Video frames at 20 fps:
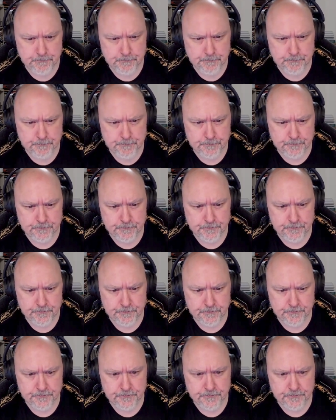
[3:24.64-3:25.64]

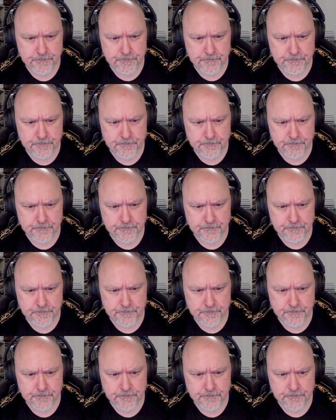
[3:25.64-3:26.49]
Nothing is said.